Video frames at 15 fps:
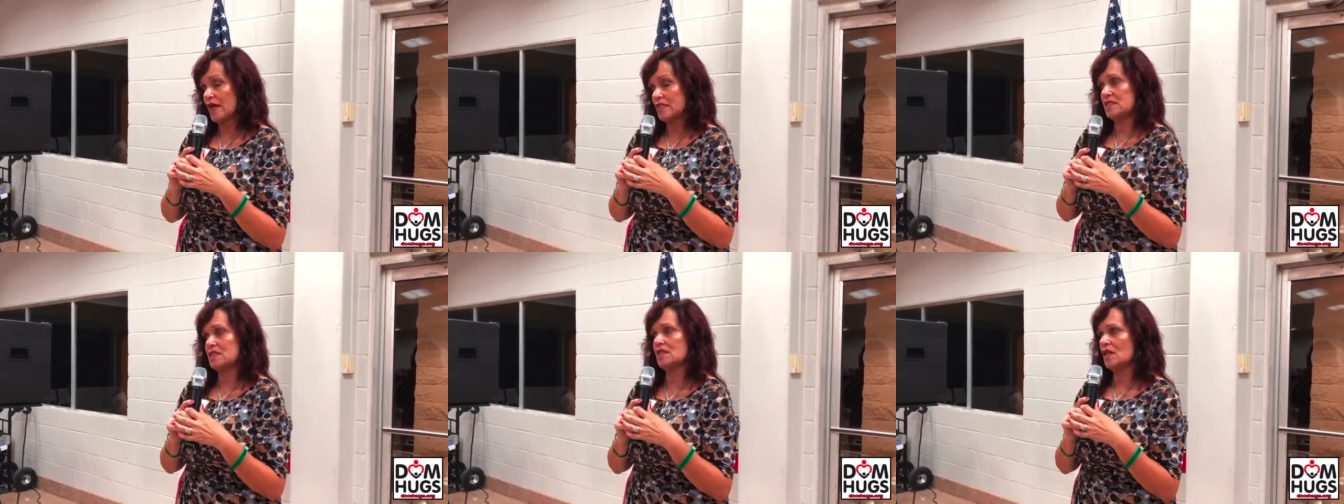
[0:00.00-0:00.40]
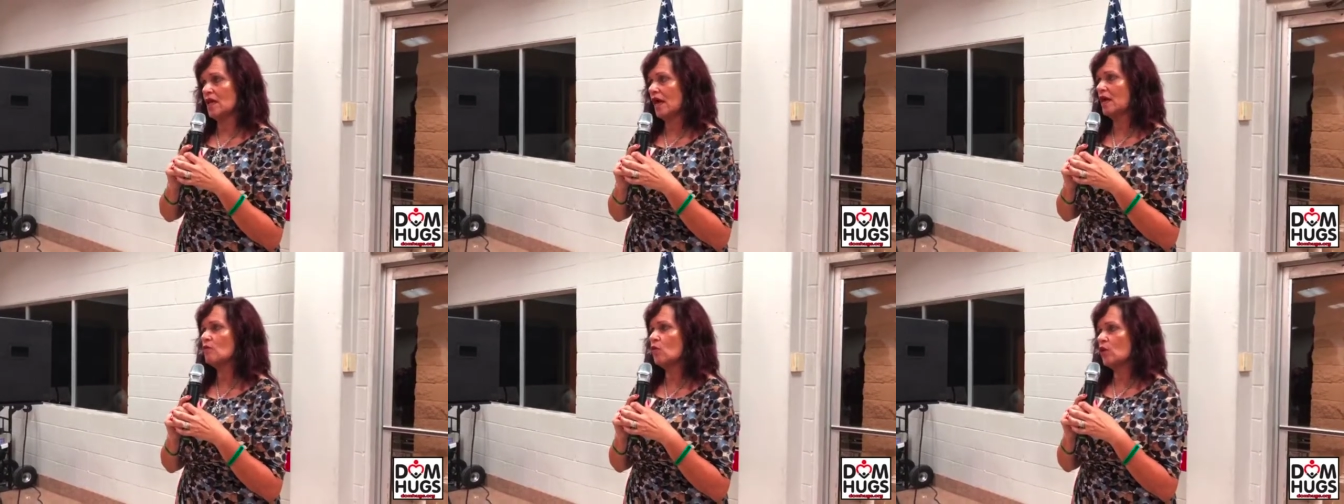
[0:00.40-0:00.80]
I still
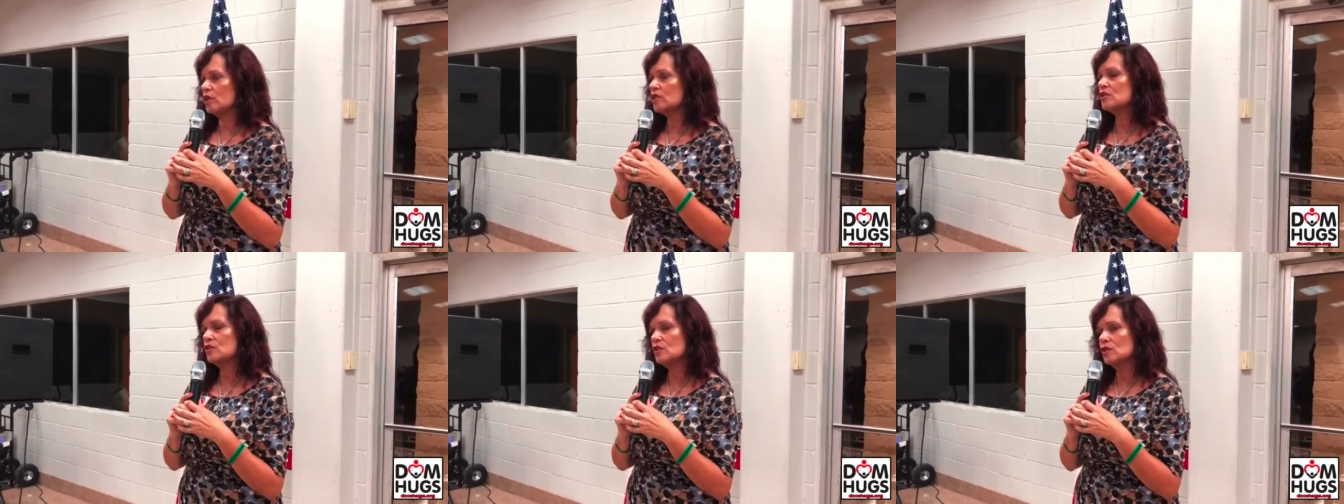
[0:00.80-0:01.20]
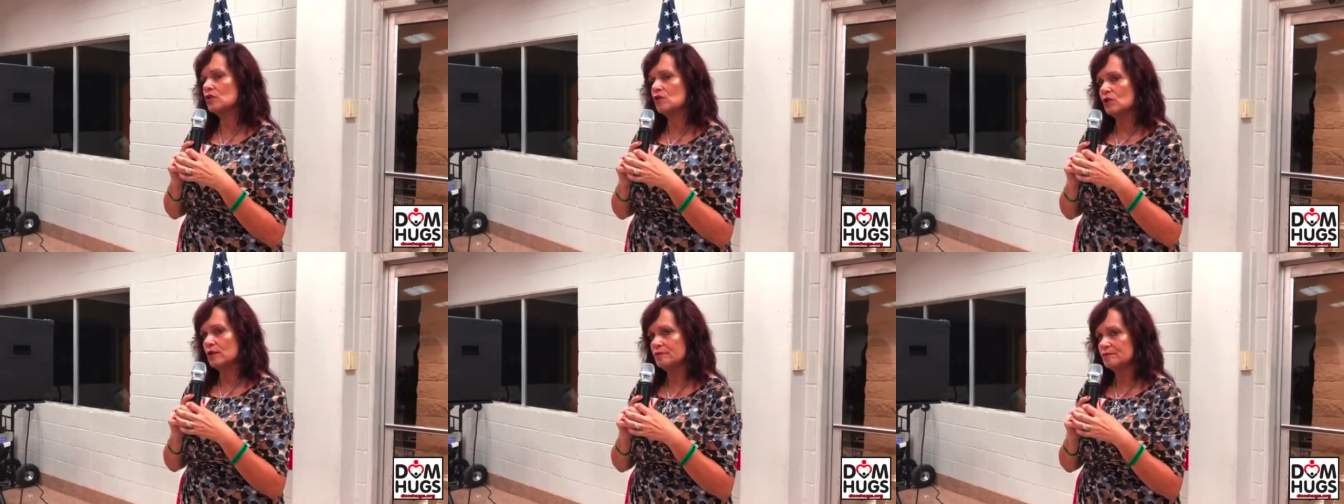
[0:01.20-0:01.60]
had work to
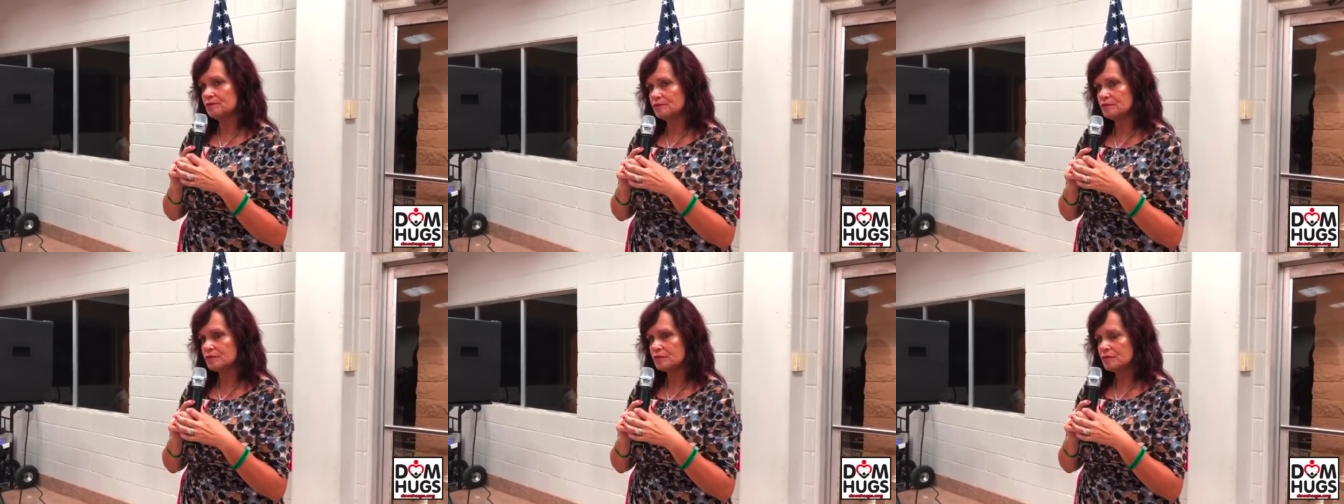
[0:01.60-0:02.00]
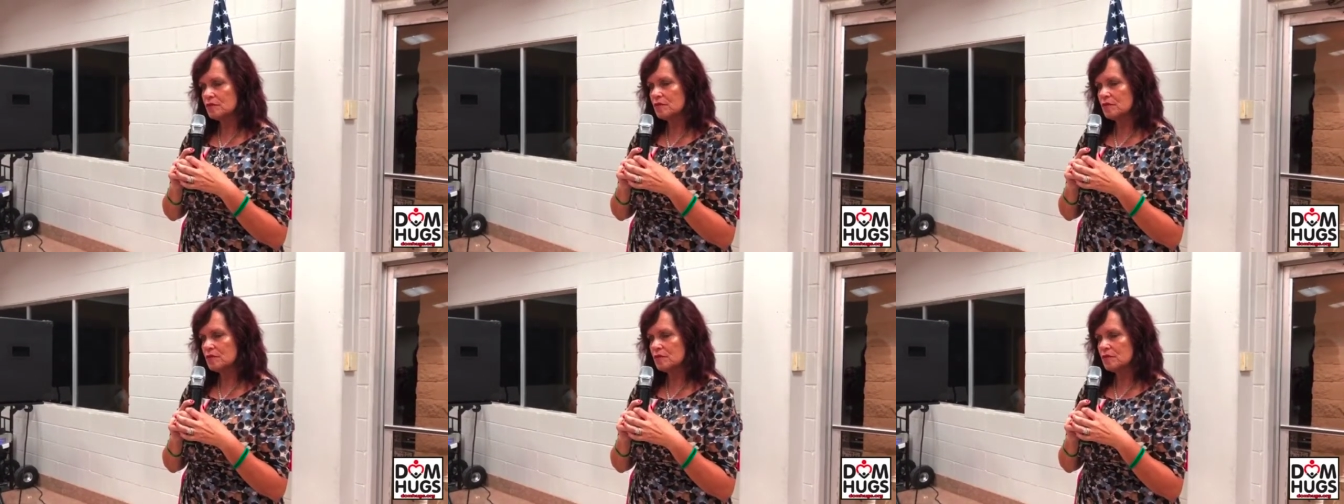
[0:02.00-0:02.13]
do.